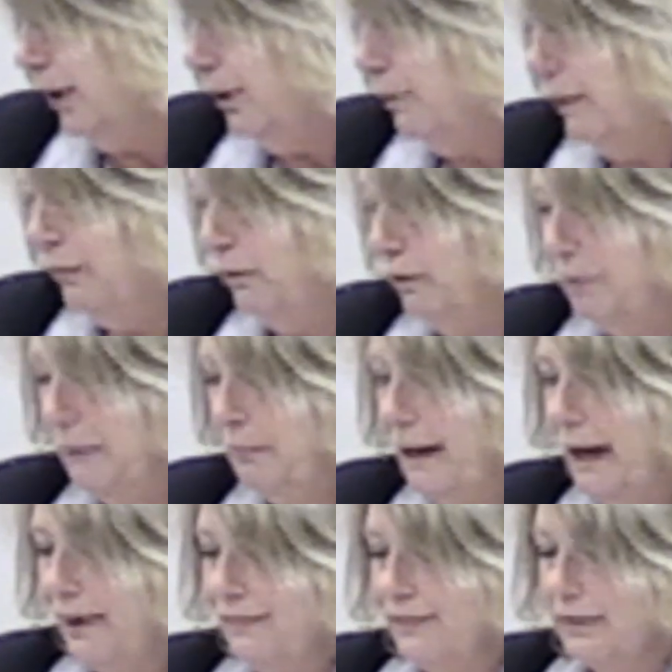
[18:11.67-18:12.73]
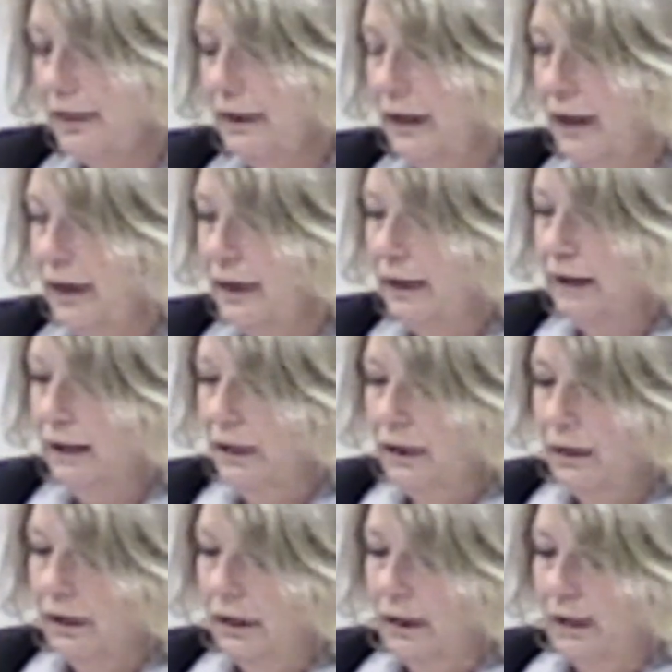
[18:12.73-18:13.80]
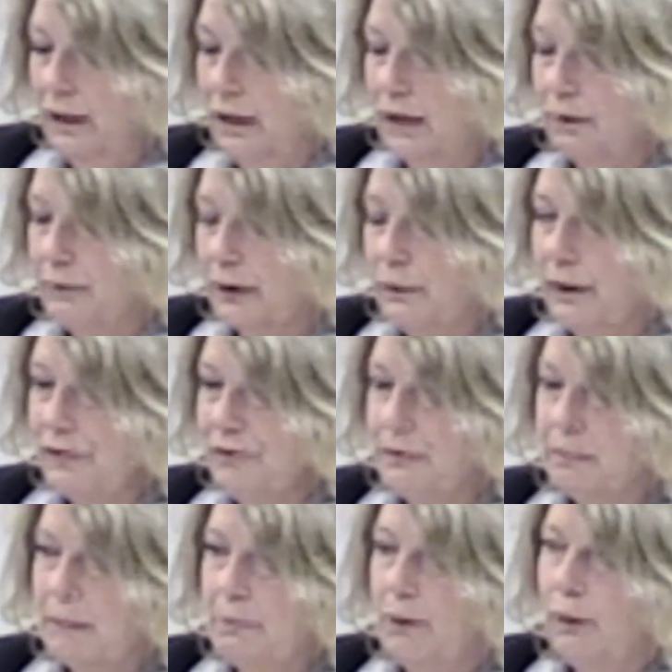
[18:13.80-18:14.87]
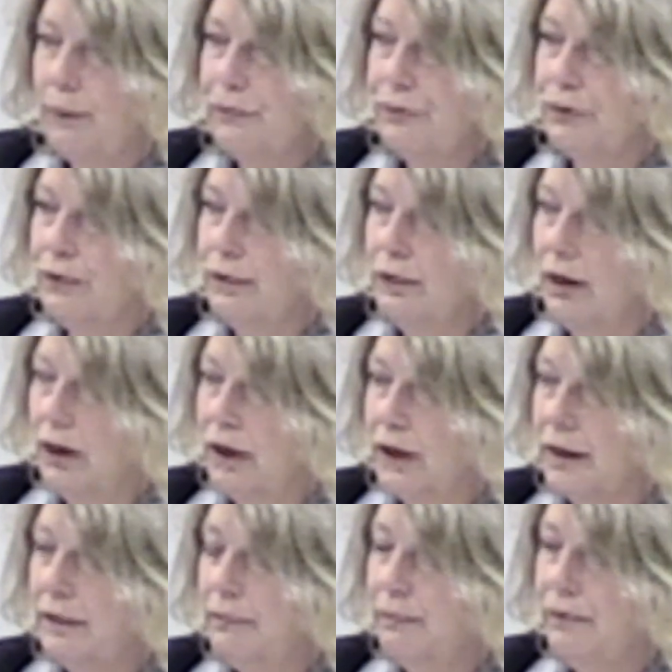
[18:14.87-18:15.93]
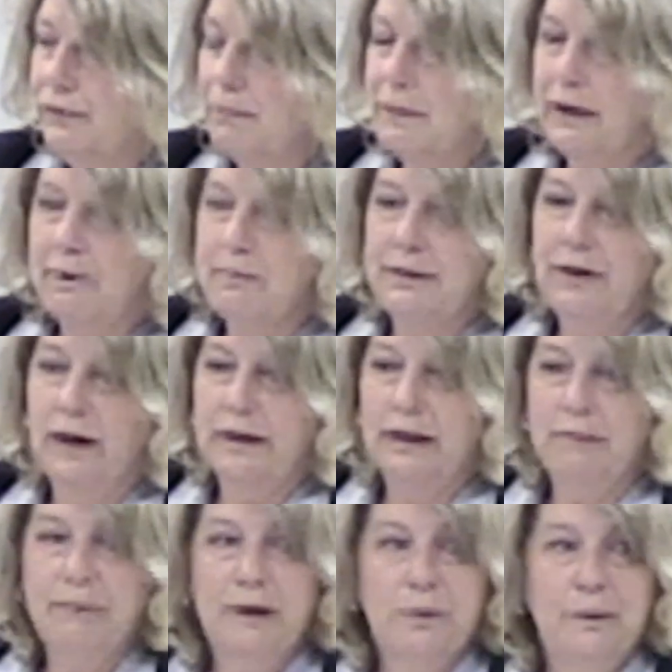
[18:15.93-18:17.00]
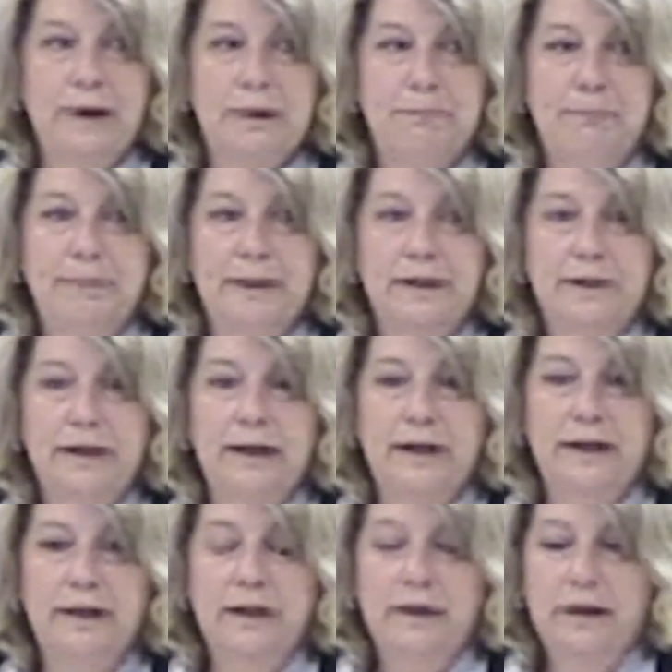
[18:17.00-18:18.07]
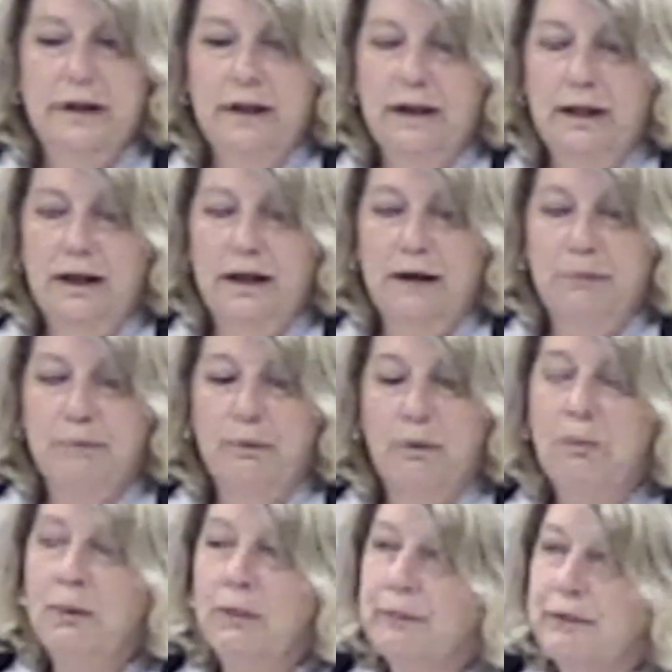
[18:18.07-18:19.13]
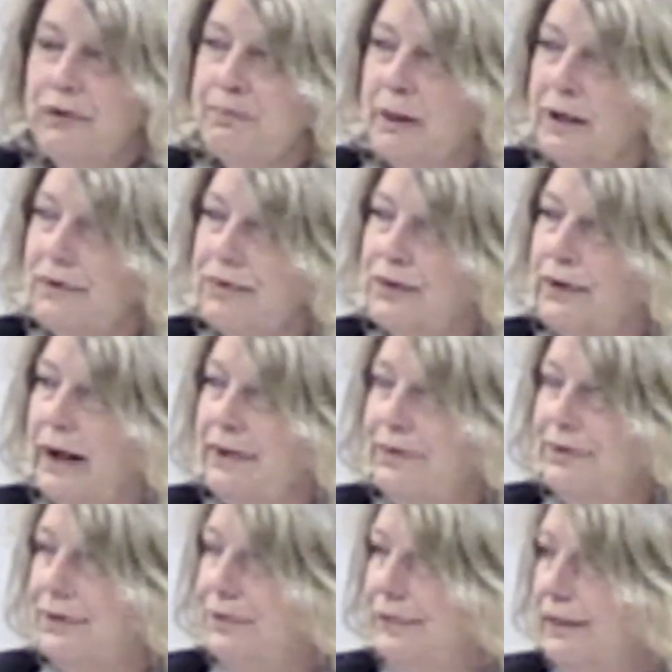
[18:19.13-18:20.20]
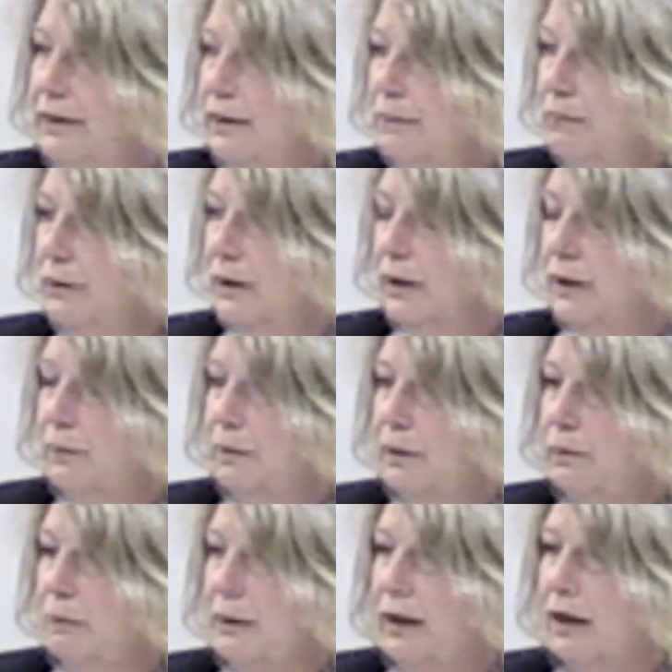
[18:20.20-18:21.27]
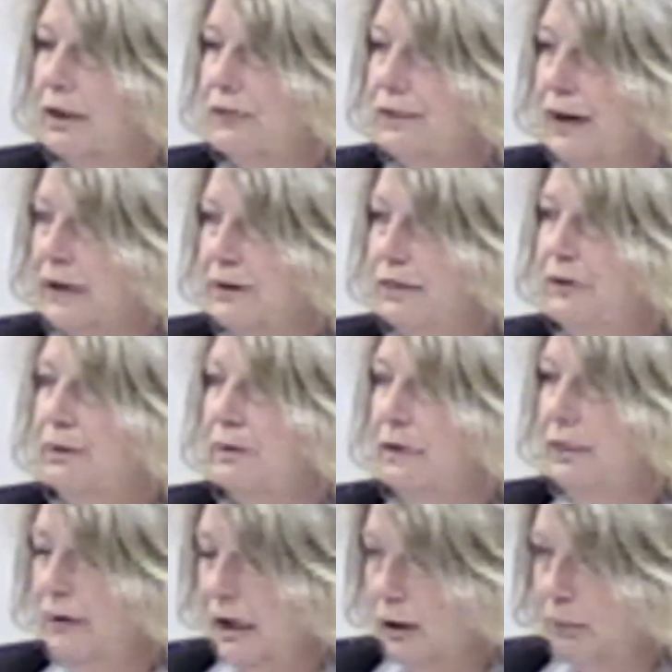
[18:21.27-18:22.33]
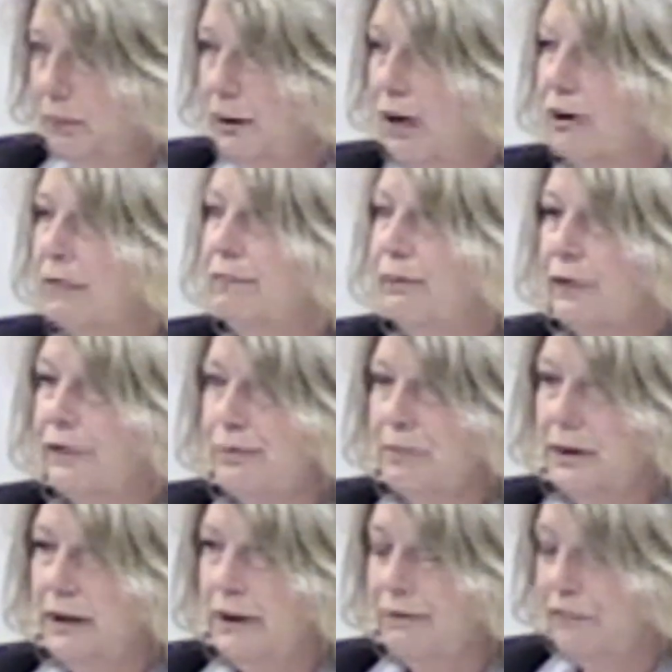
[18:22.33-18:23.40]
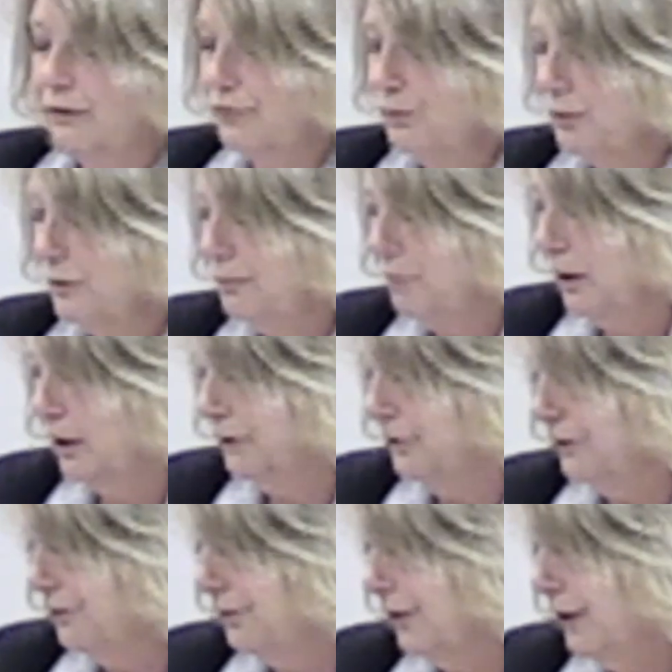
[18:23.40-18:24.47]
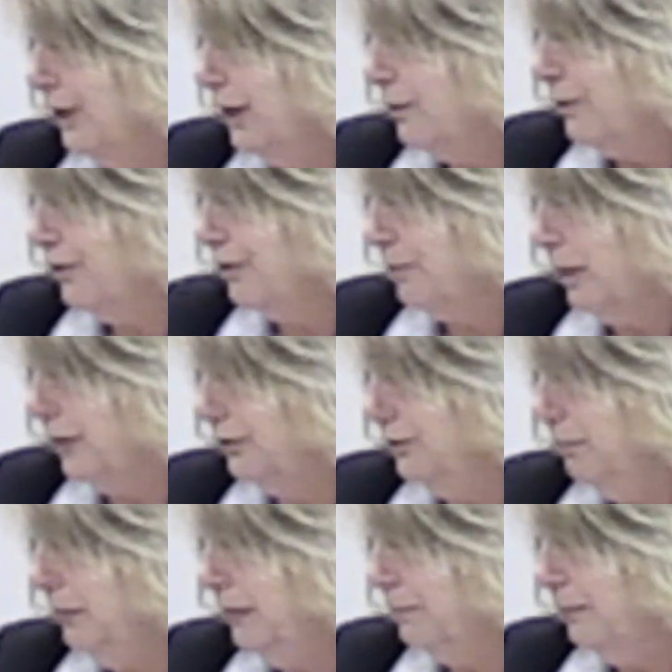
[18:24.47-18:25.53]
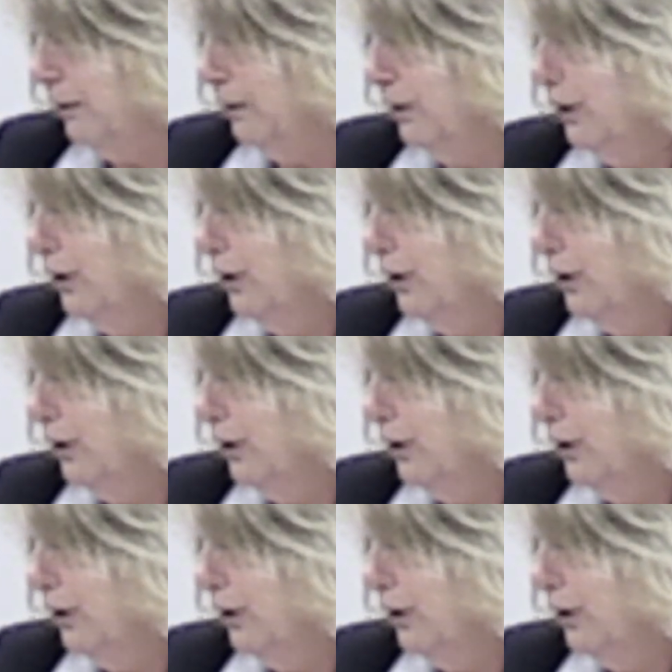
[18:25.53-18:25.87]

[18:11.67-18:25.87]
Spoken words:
we will be passing a request for proposal on something I've been talking about quite a bit, a mobile response crisis team that will be contracted to help law enforcement and first responders respond to people